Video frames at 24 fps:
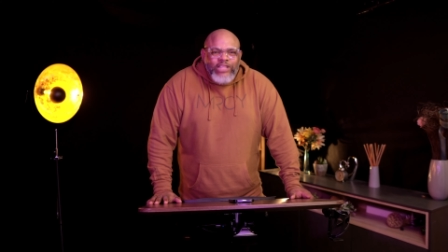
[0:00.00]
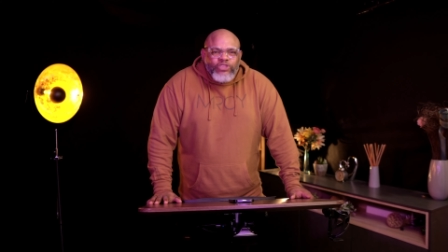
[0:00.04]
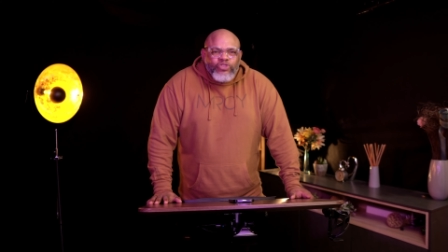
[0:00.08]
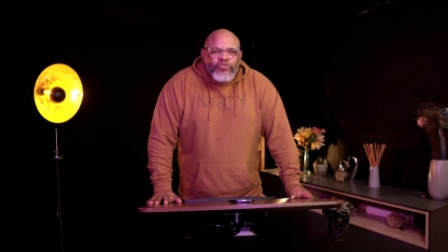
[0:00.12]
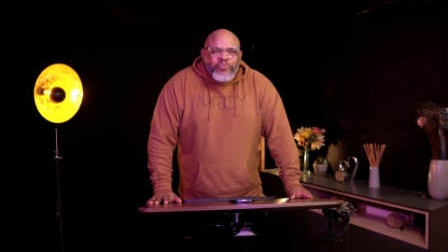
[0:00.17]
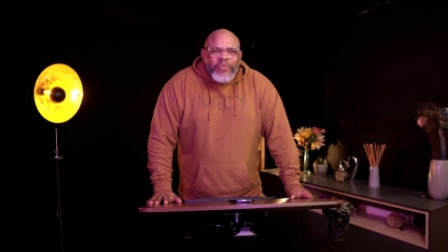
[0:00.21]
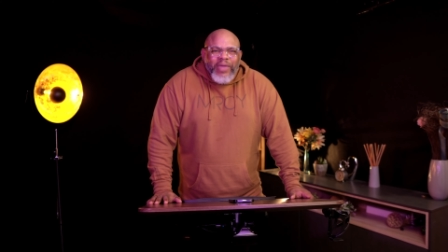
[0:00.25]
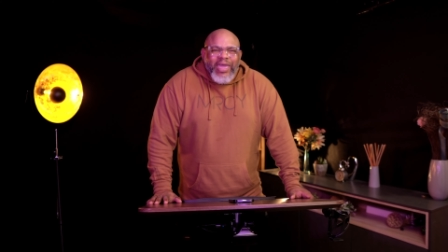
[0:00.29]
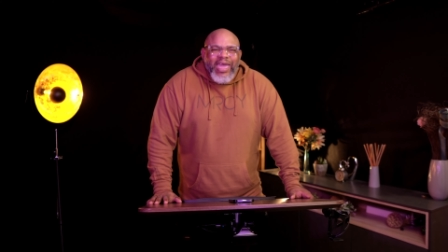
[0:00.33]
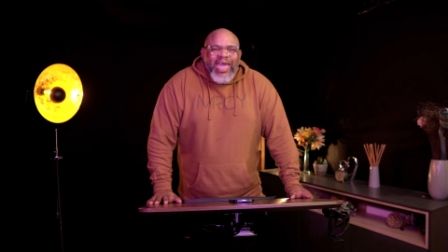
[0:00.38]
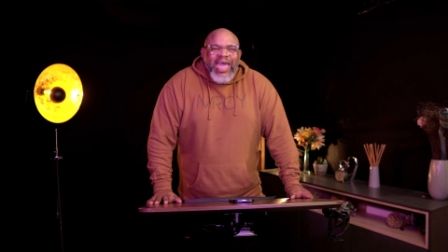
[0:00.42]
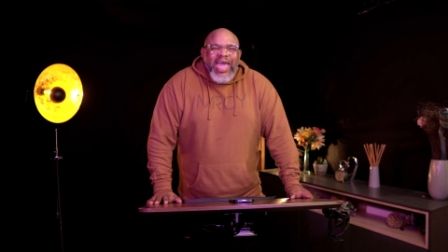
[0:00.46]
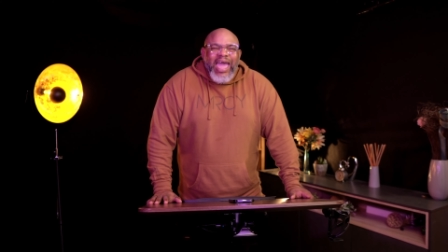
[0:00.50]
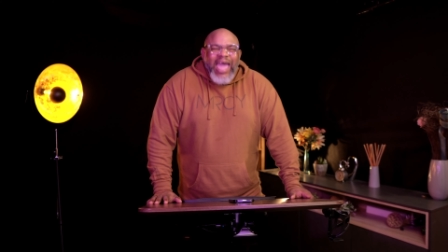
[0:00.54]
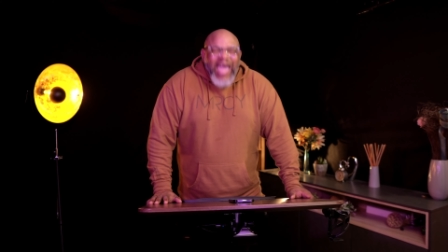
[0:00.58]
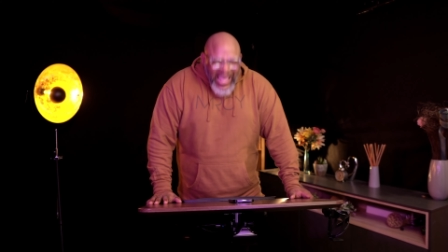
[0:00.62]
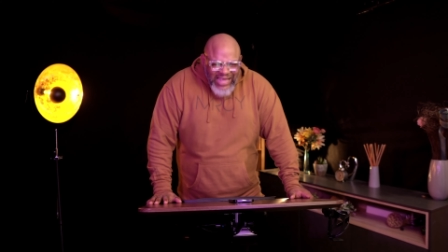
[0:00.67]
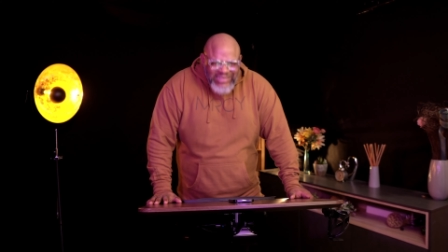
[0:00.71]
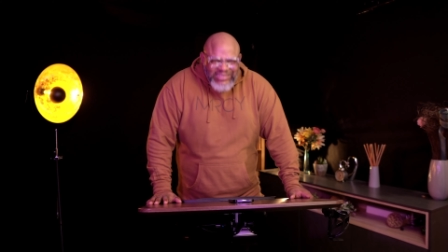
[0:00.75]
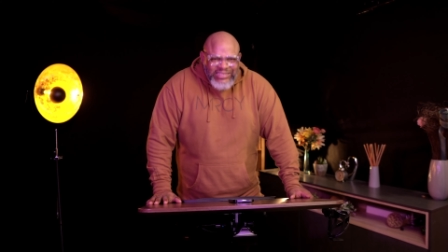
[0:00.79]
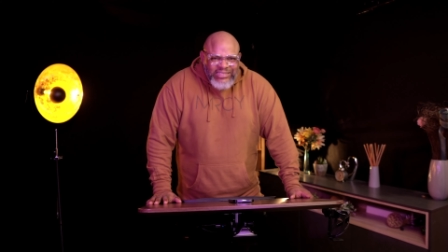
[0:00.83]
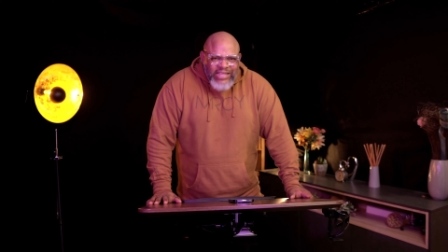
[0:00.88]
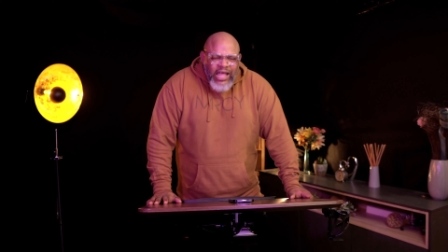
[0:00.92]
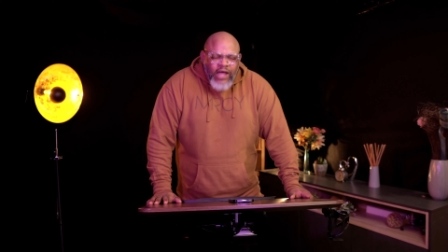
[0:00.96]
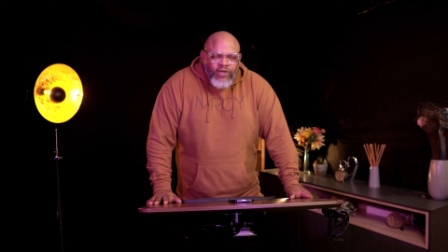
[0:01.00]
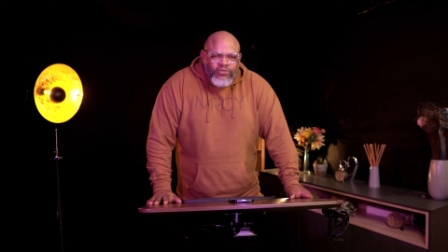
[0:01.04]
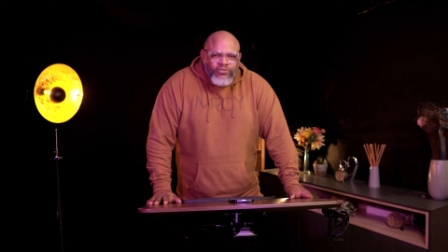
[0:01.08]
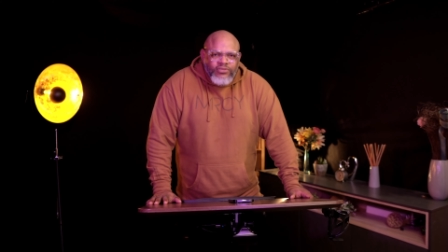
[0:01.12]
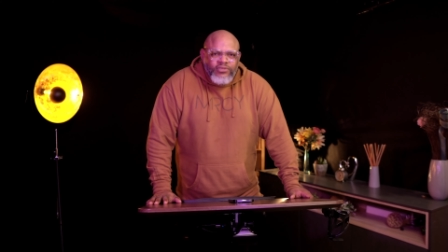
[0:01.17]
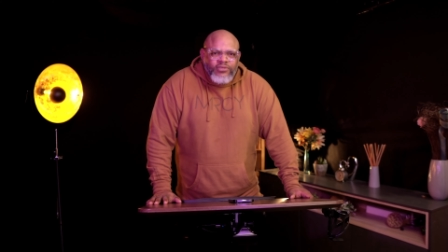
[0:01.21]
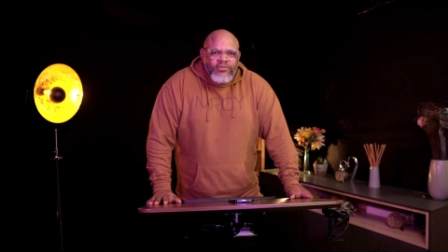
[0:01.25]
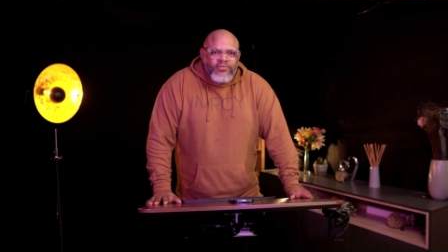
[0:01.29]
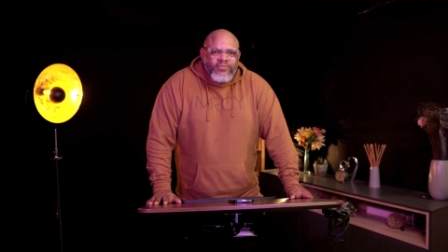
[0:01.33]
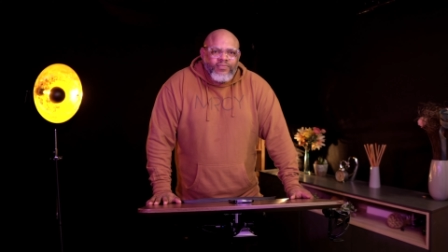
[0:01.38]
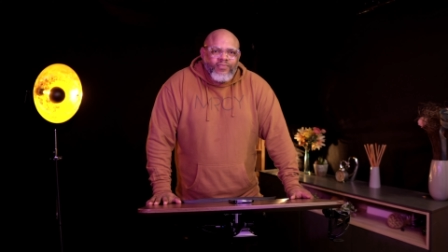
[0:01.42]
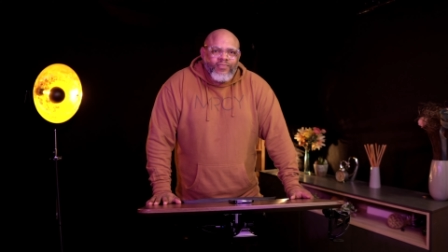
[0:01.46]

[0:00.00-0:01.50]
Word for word: to be cast out